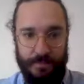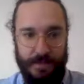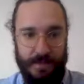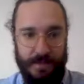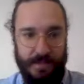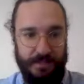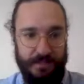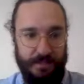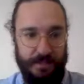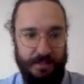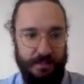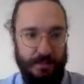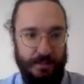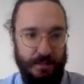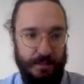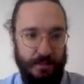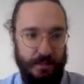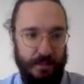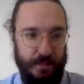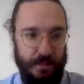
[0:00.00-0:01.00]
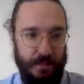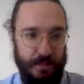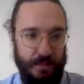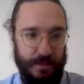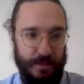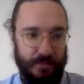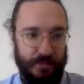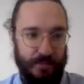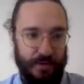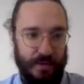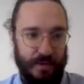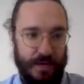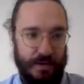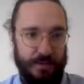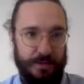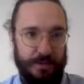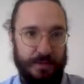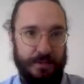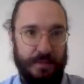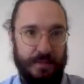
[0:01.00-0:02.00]
asset, and hopefully
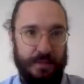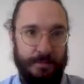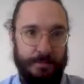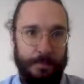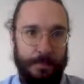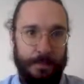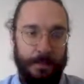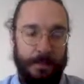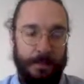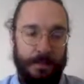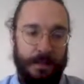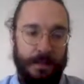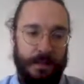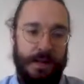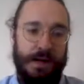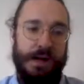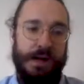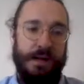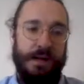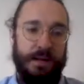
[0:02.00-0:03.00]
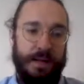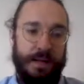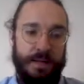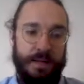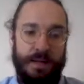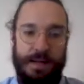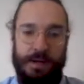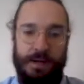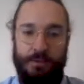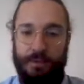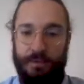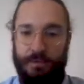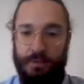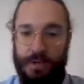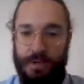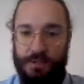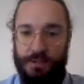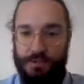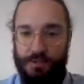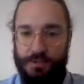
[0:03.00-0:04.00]
that'll do it. And now we
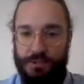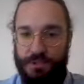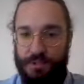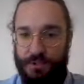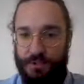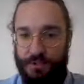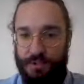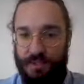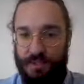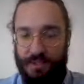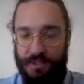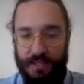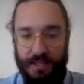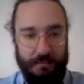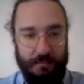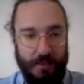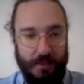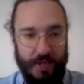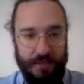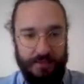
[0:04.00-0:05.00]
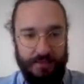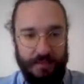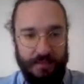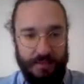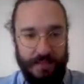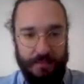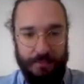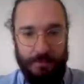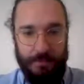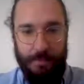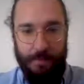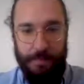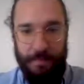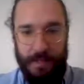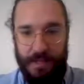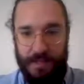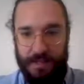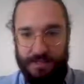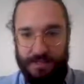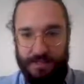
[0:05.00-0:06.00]
want to essentially claim all of the claimable
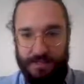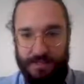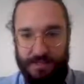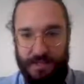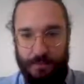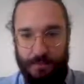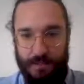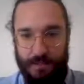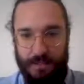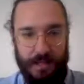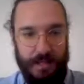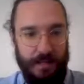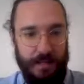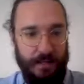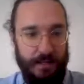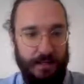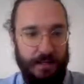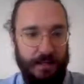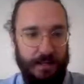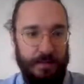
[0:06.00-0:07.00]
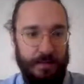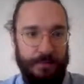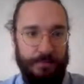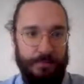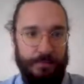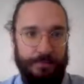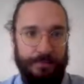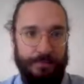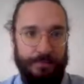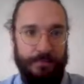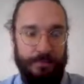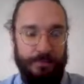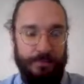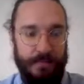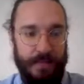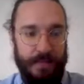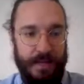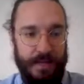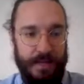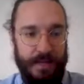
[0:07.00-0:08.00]
balances that we can.
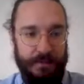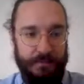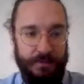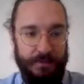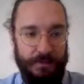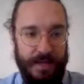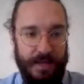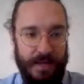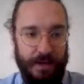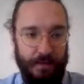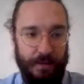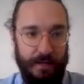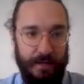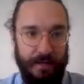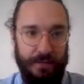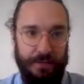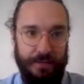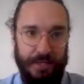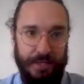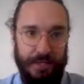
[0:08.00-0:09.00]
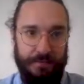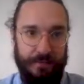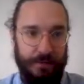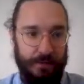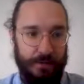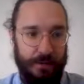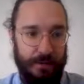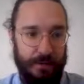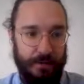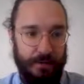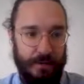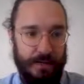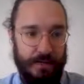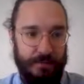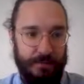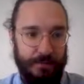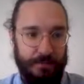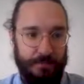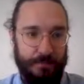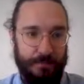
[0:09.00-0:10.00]
And for that, we're actually going to have to query
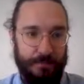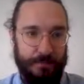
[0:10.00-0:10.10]
Horizon.